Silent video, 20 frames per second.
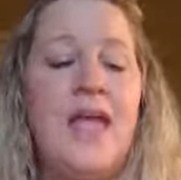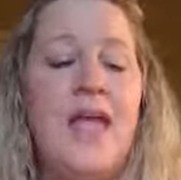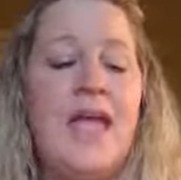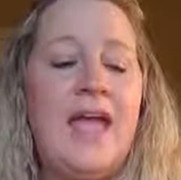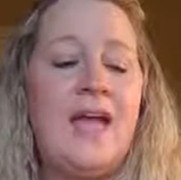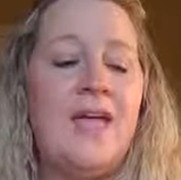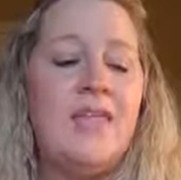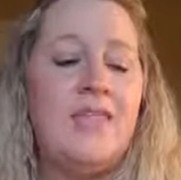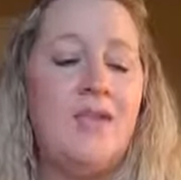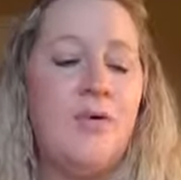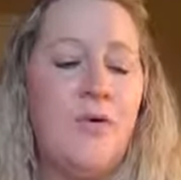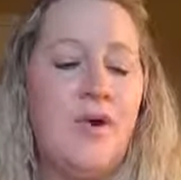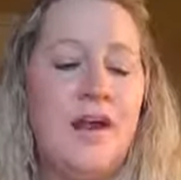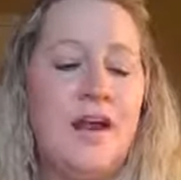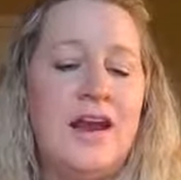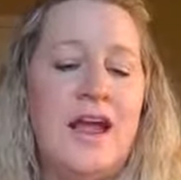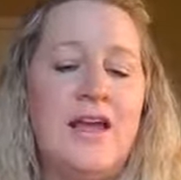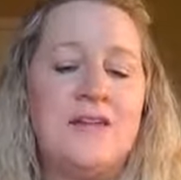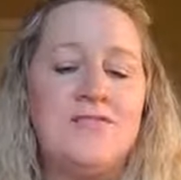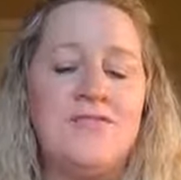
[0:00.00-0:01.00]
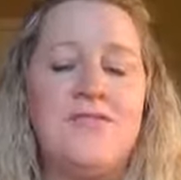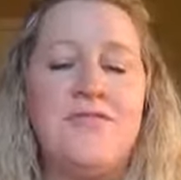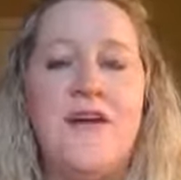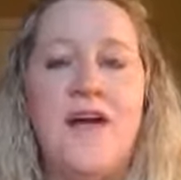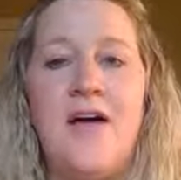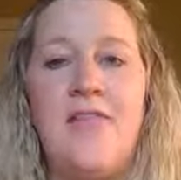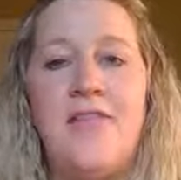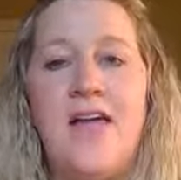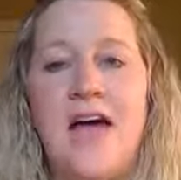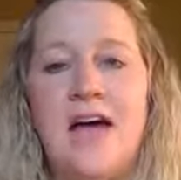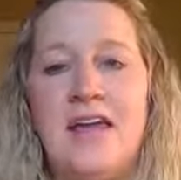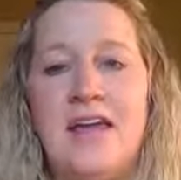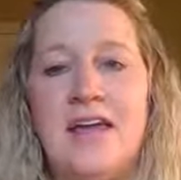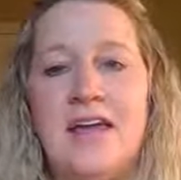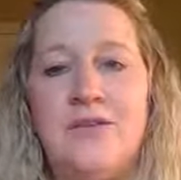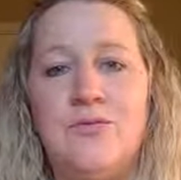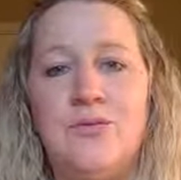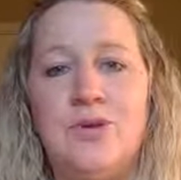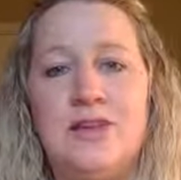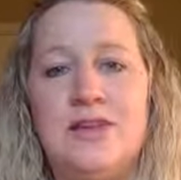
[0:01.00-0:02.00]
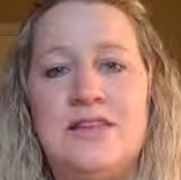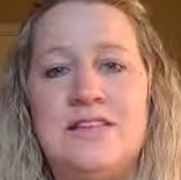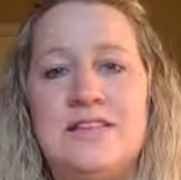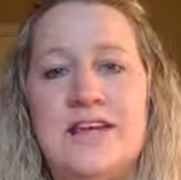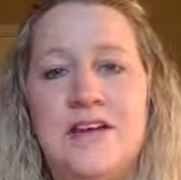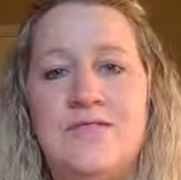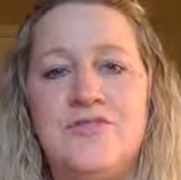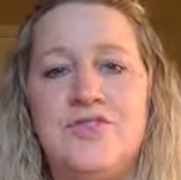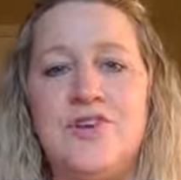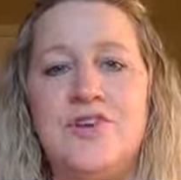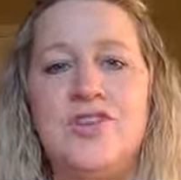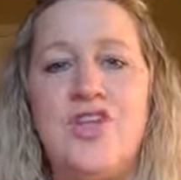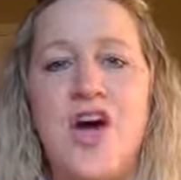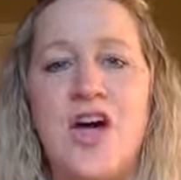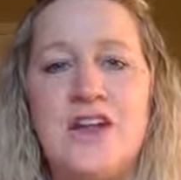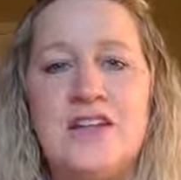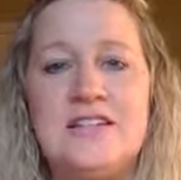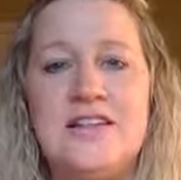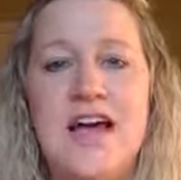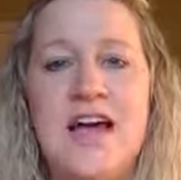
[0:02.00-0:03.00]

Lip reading: And the organizer found that and really saved her a lot of